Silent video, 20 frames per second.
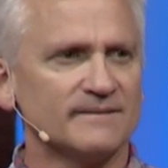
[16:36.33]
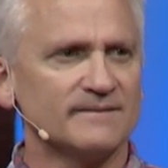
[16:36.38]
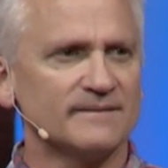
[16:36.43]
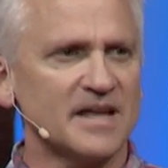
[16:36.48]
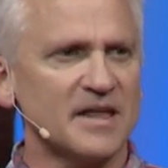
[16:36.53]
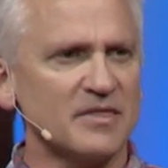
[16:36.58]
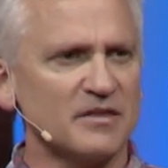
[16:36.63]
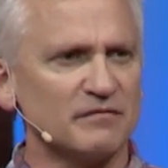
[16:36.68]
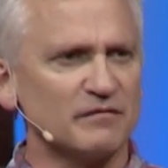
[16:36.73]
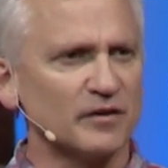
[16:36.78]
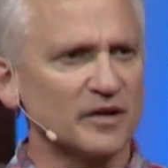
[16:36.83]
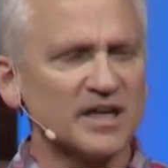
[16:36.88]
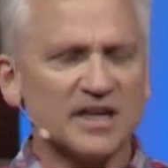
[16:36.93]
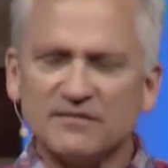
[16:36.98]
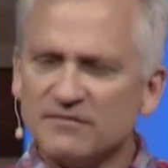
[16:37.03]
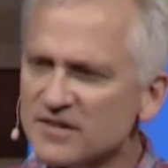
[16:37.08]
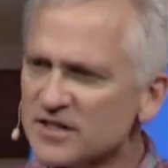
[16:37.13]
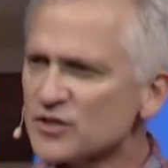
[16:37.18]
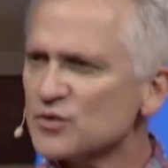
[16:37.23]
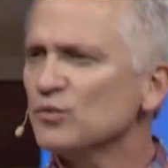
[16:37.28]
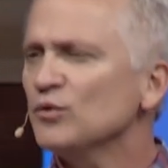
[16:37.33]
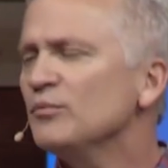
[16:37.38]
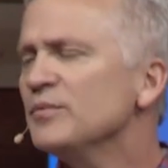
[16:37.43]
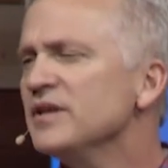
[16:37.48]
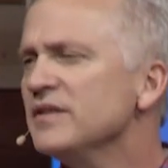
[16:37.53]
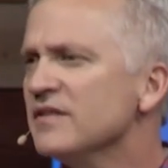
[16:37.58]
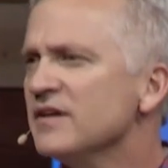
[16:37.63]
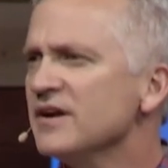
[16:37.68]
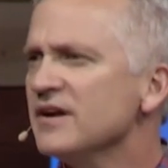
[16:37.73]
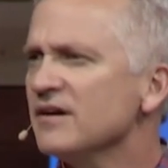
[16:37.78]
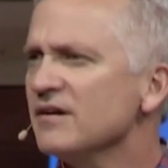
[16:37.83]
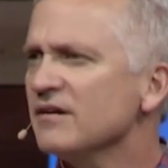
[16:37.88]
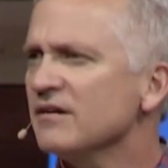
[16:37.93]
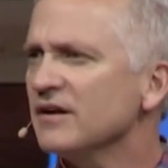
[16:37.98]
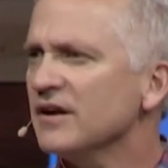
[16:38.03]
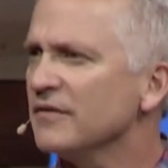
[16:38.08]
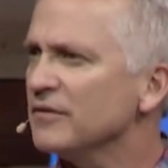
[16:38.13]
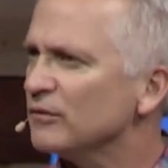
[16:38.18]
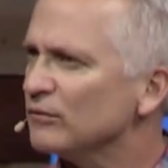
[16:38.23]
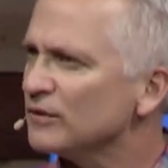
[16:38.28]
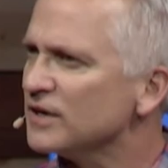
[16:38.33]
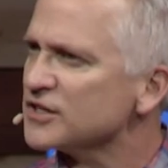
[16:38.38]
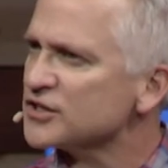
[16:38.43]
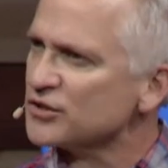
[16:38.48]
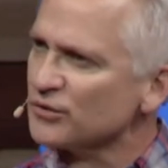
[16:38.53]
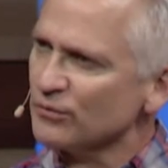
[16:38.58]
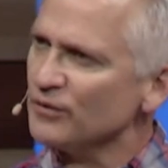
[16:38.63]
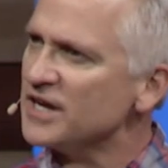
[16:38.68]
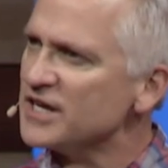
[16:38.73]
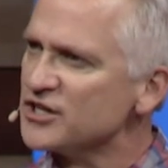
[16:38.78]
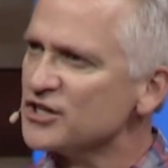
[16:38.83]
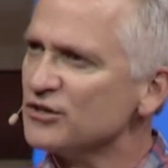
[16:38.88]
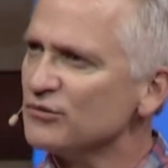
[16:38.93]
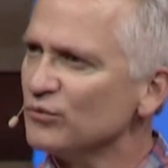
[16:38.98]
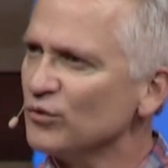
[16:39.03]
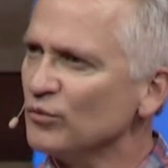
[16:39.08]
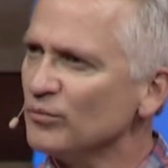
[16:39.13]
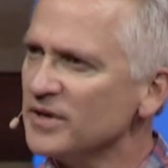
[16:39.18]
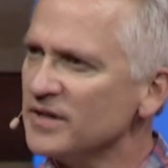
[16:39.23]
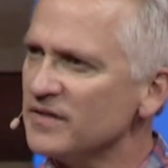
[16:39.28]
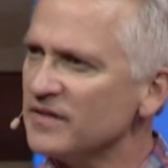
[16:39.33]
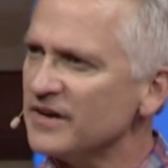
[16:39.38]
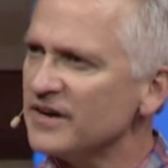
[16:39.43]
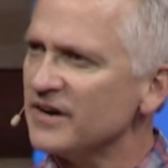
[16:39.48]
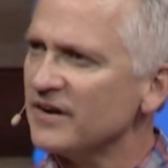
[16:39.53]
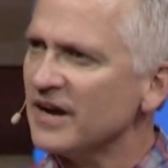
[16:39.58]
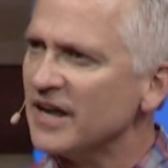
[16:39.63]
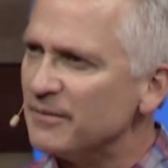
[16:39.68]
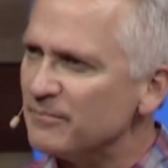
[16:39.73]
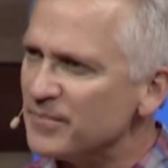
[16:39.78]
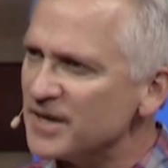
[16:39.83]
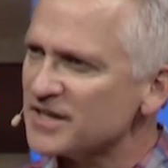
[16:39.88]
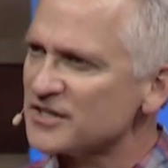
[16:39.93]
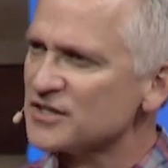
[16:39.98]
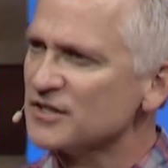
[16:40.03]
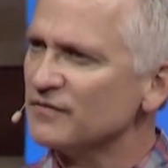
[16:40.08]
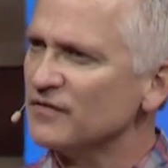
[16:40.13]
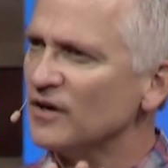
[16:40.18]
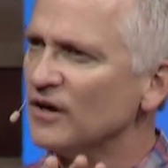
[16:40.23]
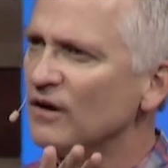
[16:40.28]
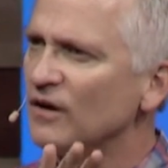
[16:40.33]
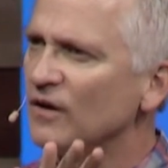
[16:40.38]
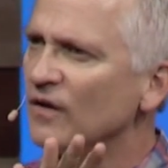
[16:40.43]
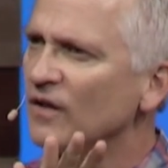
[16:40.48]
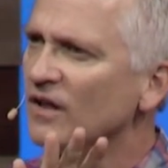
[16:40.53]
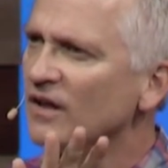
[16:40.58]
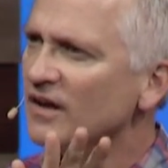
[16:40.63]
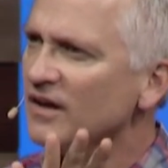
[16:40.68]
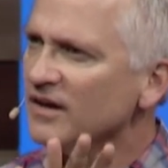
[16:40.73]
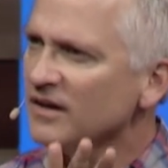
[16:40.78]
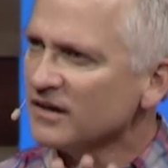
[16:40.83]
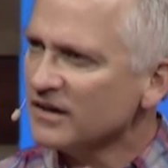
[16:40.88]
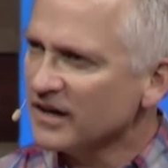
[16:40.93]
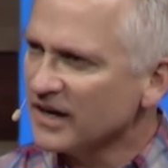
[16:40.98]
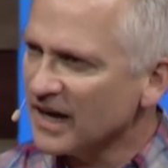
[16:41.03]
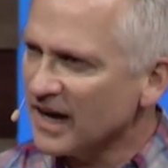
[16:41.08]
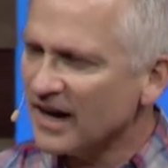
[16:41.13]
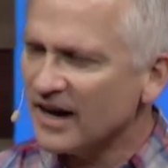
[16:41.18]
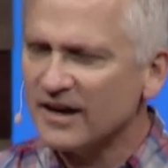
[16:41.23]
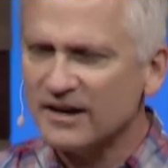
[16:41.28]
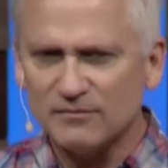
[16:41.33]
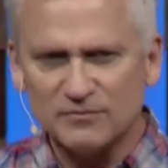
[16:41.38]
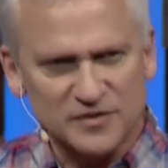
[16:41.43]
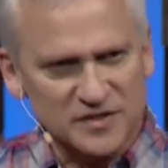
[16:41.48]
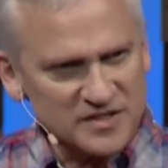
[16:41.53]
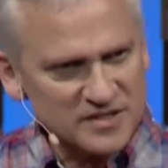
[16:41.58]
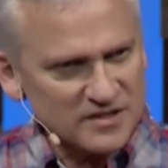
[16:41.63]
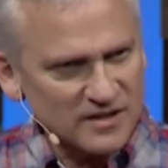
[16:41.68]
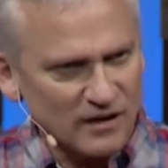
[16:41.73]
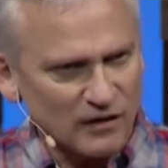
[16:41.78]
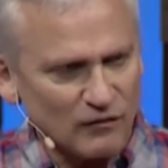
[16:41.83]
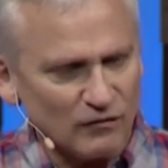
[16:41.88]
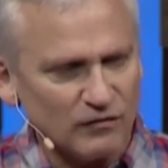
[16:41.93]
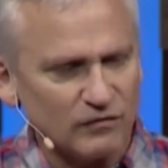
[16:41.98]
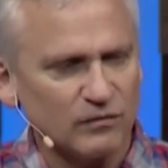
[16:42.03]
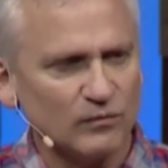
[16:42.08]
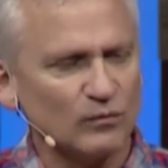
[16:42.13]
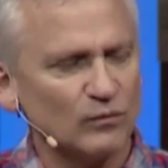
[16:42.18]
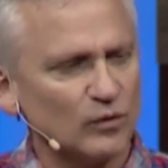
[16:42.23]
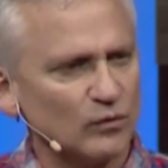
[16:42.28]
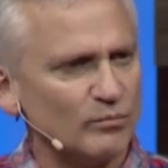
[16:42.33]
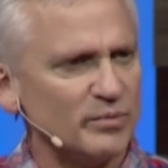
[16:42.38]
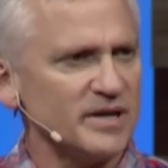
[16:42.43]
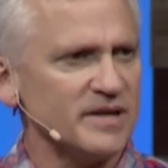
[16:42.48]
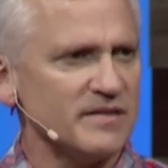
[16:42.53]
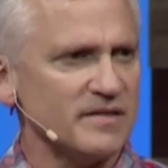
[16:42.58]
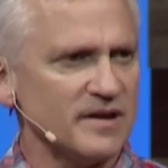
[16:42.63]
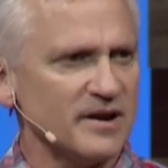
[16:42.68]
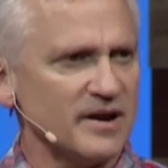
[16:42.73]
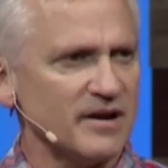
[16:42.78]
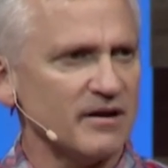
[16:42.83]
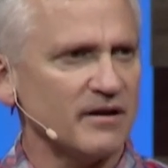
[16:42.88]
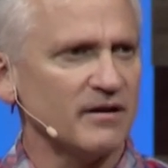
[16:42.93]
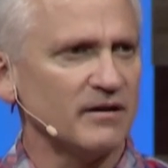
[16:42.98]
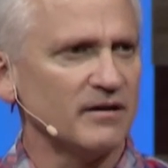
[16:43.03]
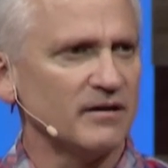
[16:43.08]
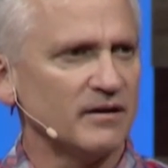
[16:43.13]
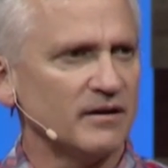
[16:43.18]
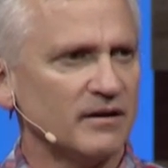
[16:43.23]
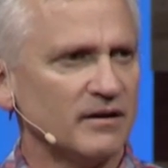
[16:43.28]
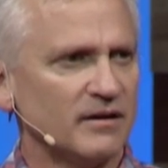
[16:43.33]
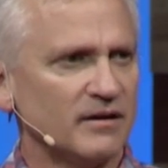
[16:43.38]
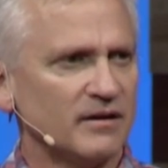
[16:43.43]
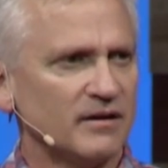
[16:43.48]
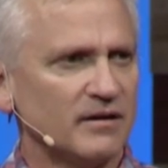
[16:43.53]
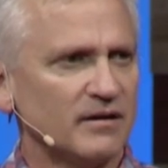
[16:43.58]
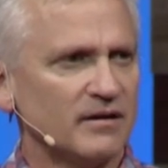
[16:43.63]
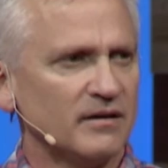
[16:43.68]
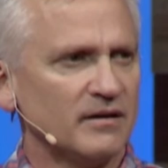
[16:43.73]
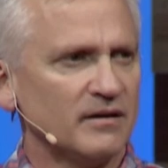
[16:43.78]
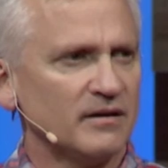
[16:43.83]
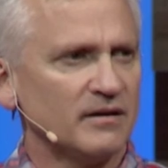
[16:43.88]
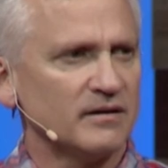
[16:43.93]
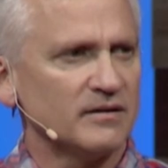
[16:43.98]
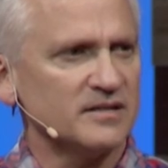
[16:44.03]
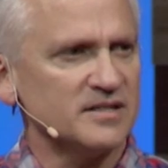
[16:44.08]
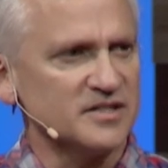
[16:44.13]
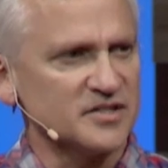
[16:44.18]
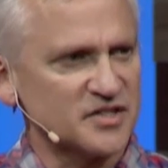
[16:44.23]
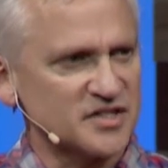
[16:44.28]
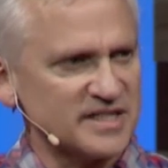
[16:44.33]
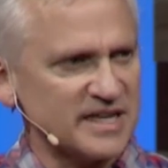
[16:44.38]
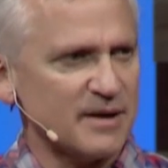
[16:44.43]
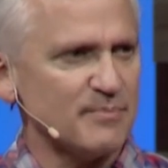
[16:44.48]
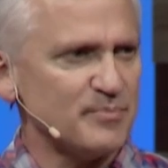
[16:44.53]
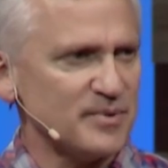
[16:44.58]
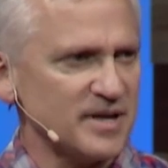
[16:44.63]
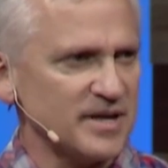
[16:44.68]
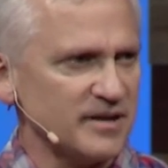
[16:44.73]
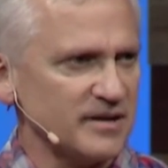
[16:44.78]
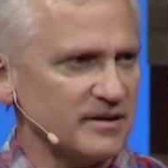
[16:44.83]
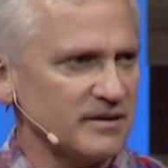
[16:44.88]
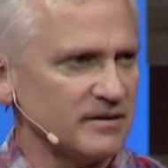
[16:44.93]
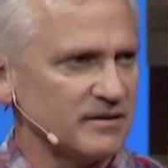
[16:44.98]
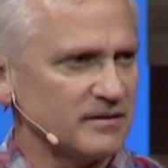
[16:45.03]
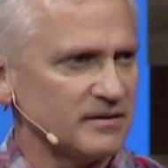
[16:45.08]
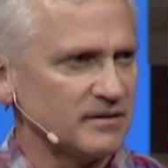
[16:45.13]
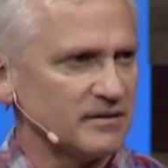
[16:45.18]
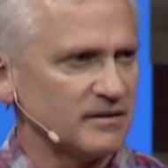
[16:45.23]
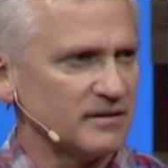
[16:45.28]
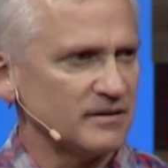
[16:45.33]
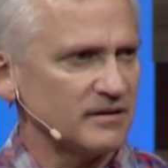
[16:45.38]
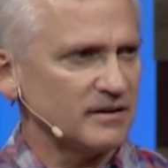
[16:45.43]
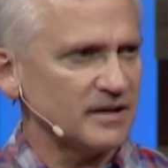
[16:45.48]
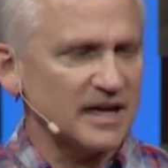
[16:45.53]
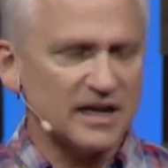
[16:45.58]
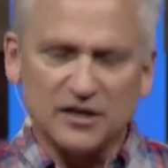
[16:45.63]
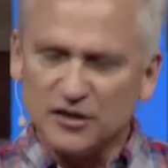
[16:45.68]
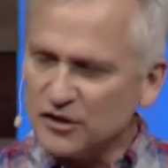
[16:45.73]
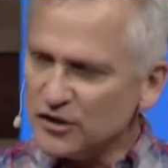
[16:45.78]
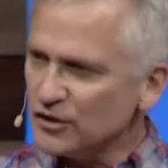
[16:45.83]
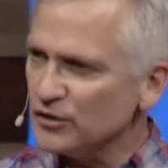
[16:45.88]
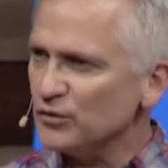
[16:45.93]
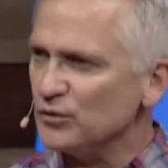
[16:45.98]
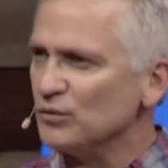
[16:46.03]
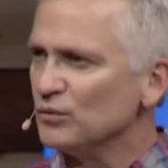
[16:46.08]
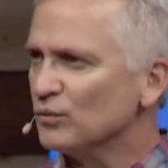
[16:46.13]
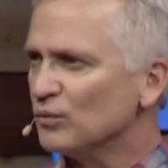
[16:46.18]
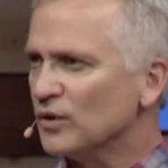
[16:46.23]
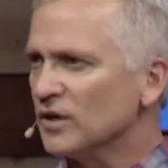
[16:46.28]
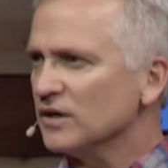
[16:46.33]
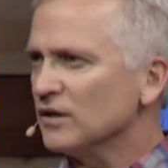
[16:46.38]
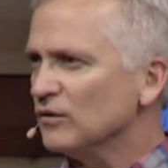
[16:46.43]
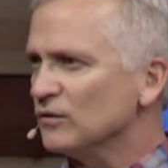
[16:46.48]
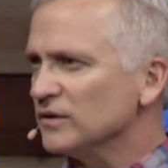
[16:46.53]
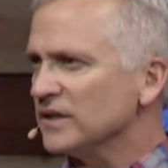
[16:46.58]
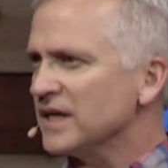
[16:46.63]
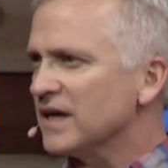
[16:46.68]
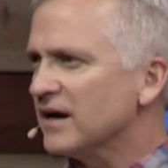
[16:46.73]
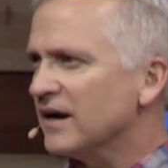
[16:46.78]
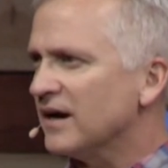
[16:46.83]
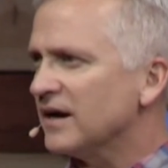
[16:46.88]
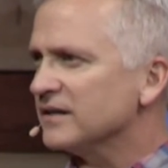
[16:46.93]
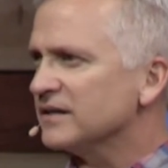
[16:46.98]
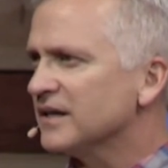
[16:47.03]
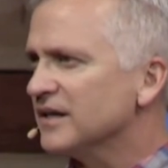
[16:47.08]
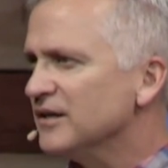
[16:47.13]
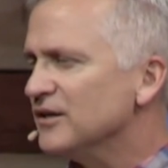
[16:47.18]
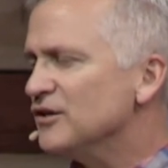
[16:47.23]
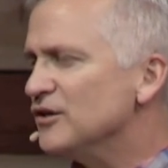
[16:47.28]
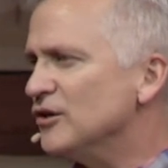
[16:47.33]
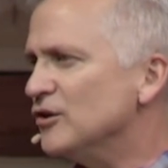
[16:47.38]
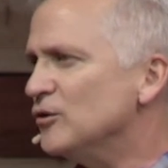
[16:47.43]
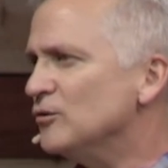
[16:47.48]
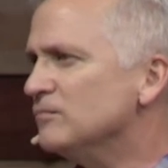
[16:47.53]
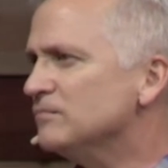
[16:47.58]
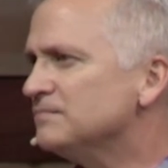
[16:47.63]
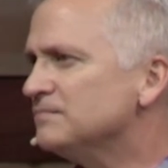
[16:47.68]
And the forgiveness will be there, and the restoration will be there, and best of all, God Himself will be there to step in and do what only God can do.